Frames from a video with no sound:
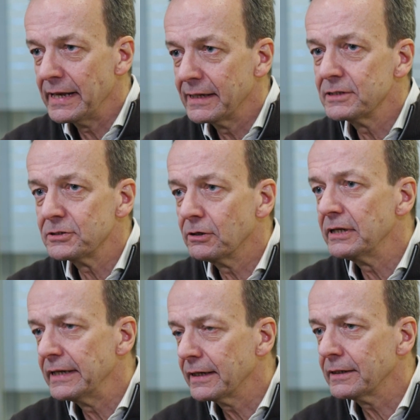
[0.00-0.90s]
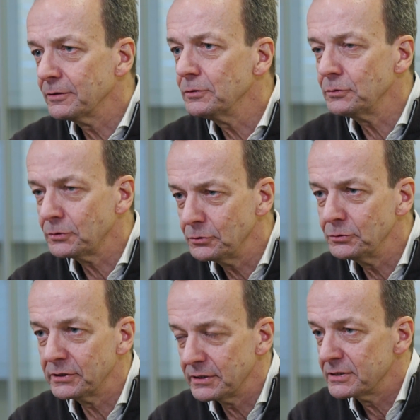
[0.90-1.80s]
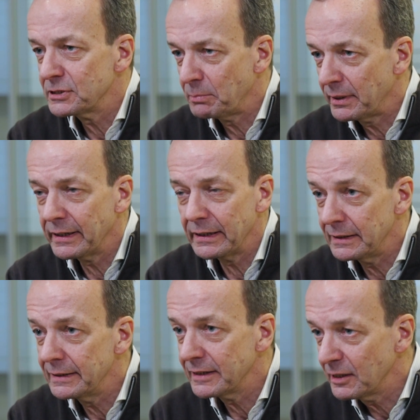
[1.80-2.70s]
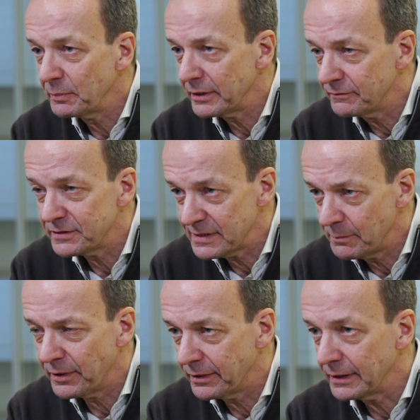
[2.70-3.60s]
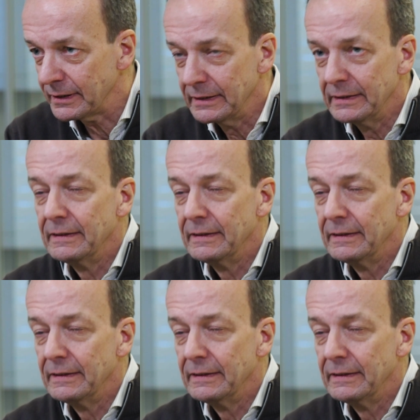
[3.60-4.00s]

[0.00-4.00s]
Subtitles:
hands on deck. Who can supply a little bit of something